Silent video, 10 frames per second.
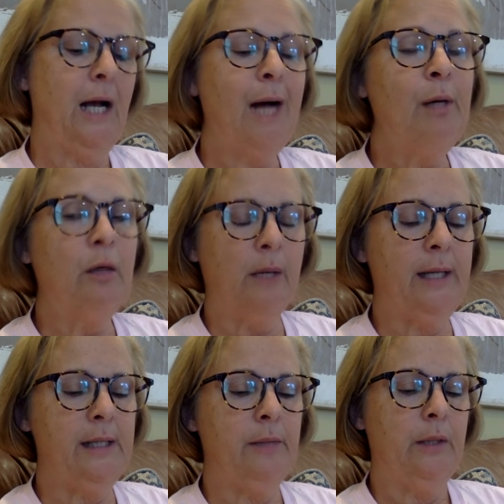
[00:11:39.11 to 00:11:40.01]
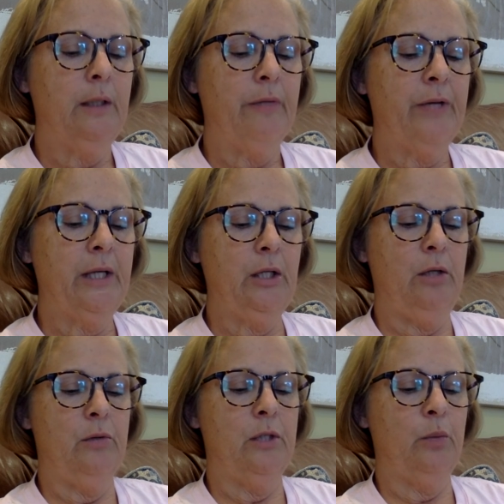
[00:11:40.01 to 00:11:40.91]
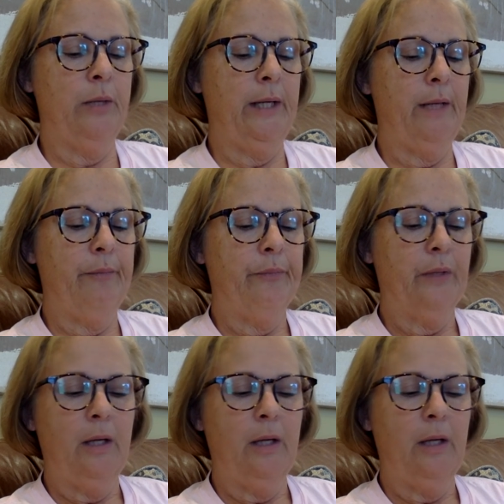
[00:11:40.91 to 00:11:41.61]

I'm all right. Thank you, said Winnie.